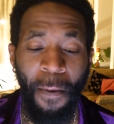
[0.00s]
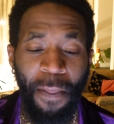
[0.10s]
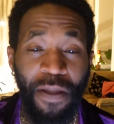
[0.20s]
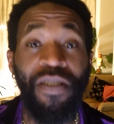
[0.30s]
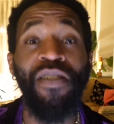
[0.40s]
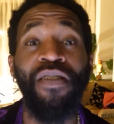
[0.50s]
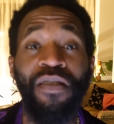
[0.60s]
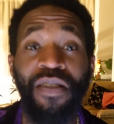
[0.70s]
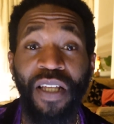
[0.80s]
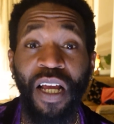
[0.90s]
This
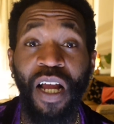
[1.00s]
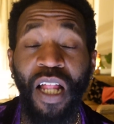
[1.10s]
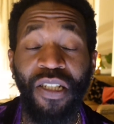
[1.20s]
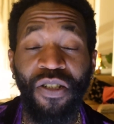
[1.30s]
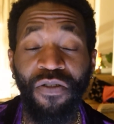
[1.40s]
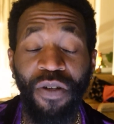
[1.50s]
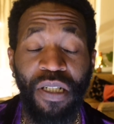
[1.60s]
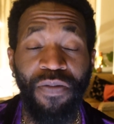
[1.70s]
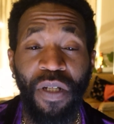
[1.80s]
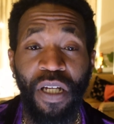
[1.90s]
is the Psychology of
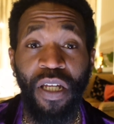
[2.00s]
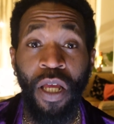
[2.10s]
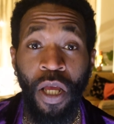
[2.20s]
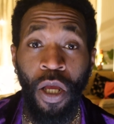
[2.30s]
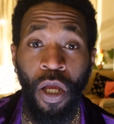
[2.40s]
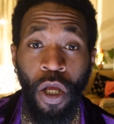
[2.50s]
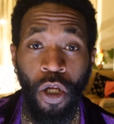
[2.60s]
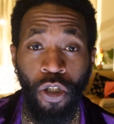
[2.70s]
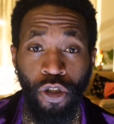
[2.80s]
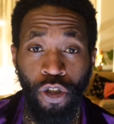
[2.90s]
Raceplay
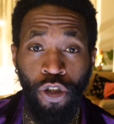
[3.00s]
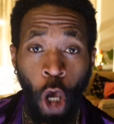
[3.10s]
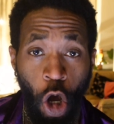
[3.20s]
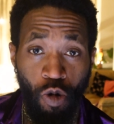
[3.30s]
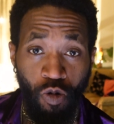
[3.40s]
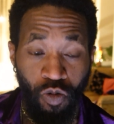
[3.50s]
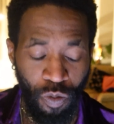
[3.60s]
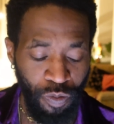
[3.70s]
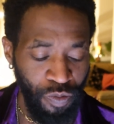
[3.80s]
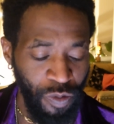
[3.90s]
II.
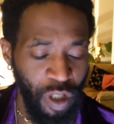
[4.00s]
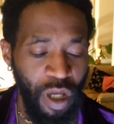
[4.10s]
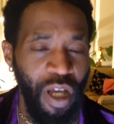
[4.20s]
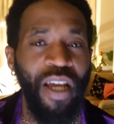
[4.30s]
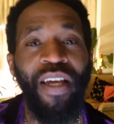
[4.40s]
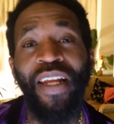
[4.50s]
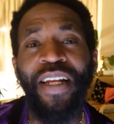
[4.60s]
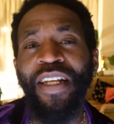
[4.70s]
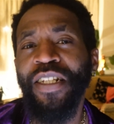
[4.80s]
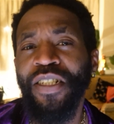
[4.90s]
And I
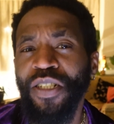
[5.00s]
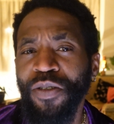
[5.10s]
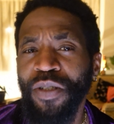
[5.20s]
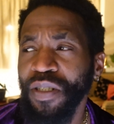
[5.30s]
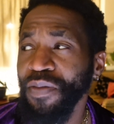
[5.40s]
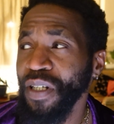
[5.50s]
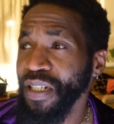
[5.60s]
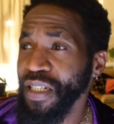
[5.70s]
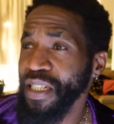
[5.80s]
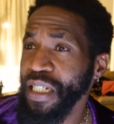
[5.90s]
needed to do this
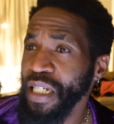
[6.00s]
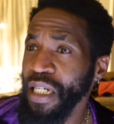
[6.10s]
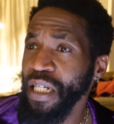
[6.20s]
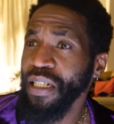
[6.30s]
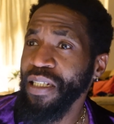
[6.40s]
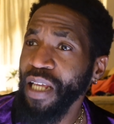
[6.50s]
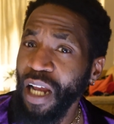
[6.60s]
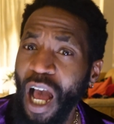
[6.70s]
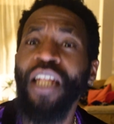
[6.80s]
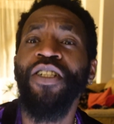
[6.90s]
because the
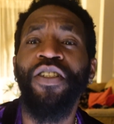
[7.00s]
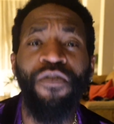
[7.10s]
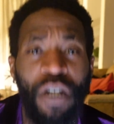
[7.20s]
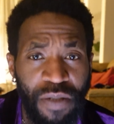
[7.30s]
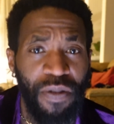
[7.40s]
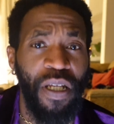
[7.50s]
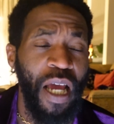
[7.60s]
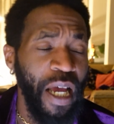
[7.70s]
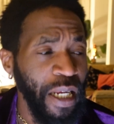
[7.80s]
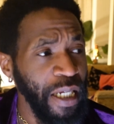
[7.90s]
Psychology of Raceplay,
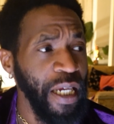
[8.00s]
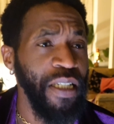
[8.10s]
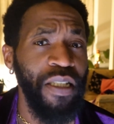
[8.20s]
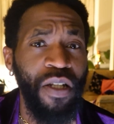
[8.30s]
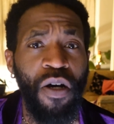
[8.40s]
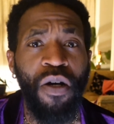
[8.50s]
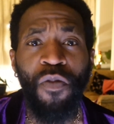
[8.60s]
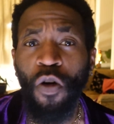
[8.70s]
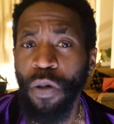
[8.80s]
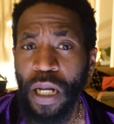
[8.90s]
I had a guest on,
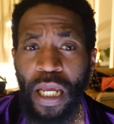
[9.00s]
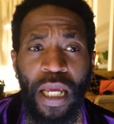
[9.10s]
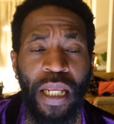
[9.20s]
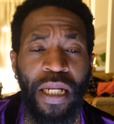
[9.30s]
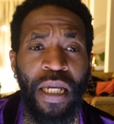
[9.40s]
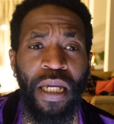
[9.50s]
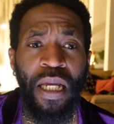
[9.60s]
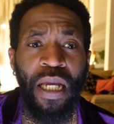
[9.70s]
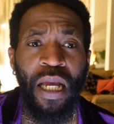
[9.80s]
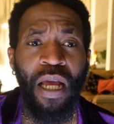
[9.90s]
Moray, and
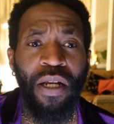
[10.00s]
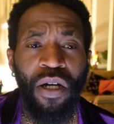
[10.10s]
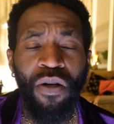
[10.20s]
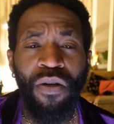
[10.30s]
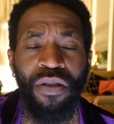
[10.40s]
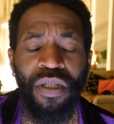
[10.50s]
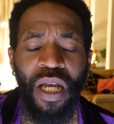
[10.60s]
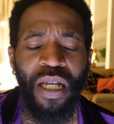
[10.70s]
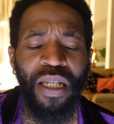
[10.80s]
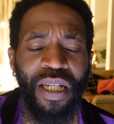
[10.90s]
I know
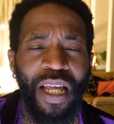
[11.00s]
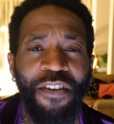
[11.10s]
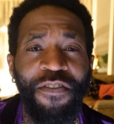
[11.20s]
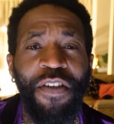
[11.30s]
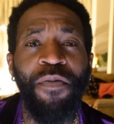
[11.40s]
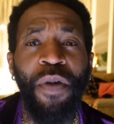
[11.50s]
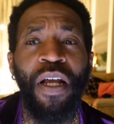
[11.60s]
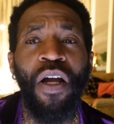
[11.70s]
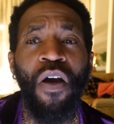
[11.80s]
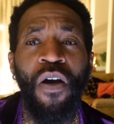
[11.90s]
I get a lot of
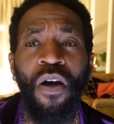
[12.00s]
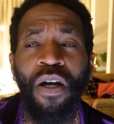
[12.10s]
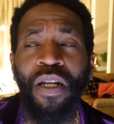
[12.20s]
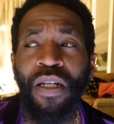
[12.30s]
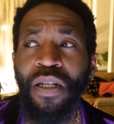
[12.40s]
feedback on